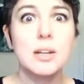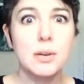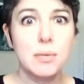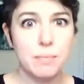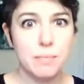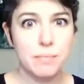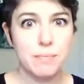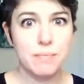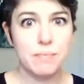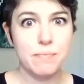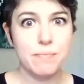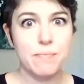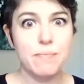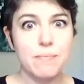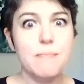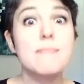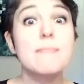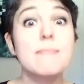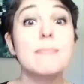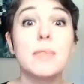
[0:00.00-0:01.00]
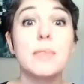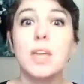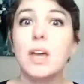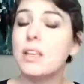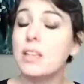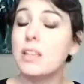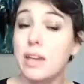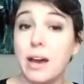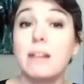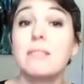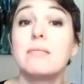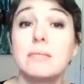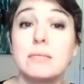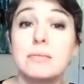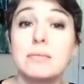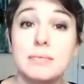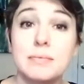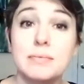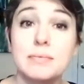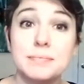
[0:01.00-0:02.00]

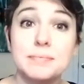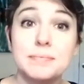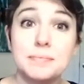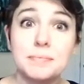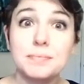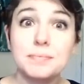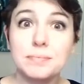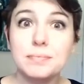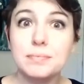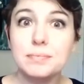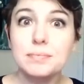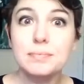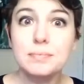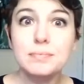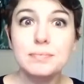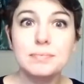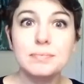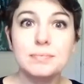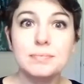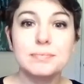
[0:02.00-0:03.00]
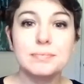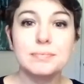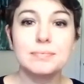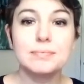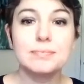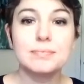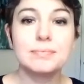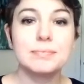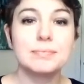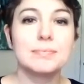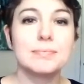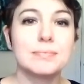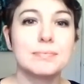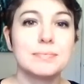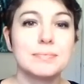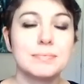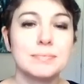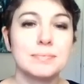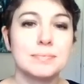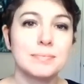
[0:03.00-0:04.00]

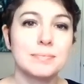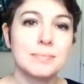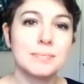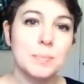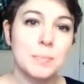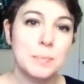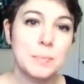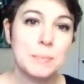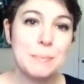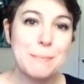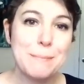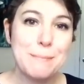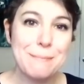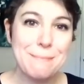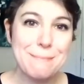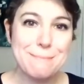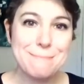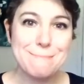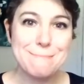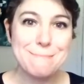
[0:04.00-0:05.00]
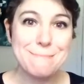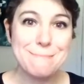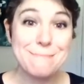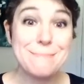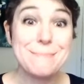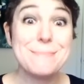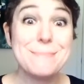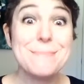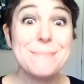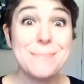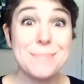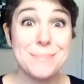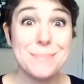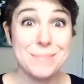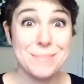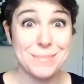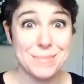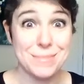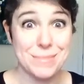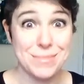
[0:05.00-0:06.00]

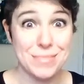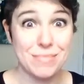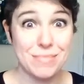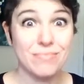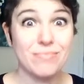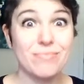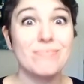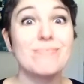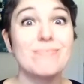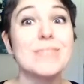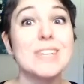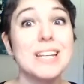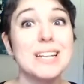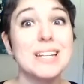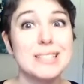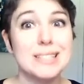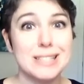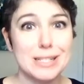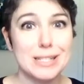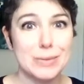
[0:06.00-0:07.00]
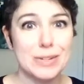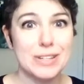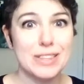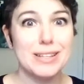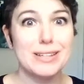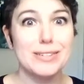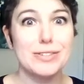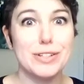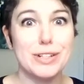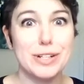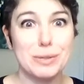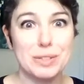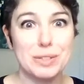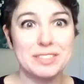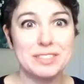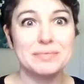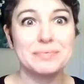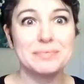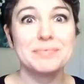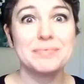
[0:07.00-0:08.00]
[no speech]